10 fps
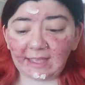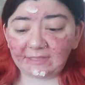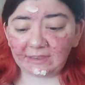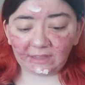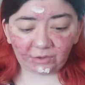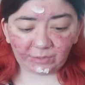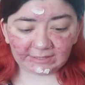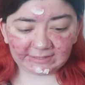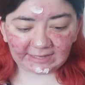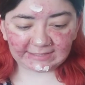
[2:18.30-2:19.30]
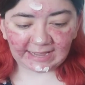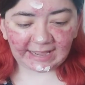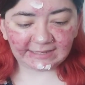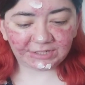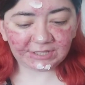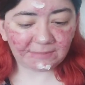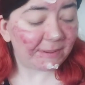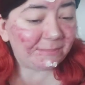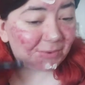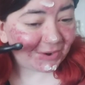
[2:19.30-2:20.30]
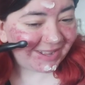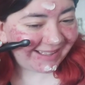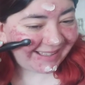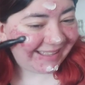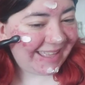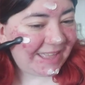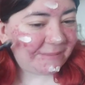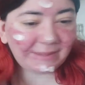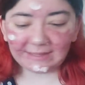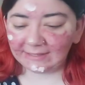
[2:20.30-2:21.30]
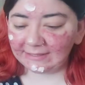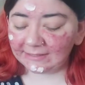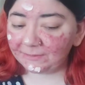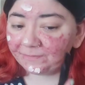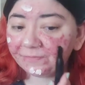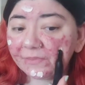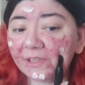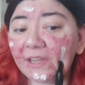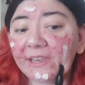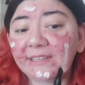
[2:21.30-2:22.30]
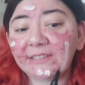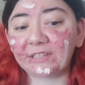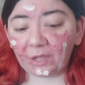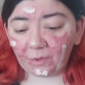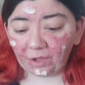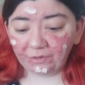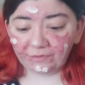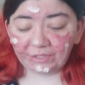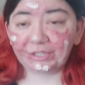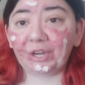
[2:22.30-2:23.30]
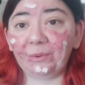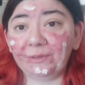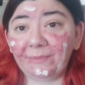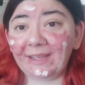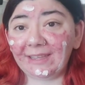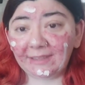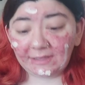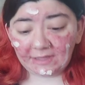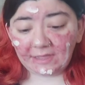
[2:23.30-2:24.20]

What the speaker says: And then I always like to add just a bit more because I like to go over the top with my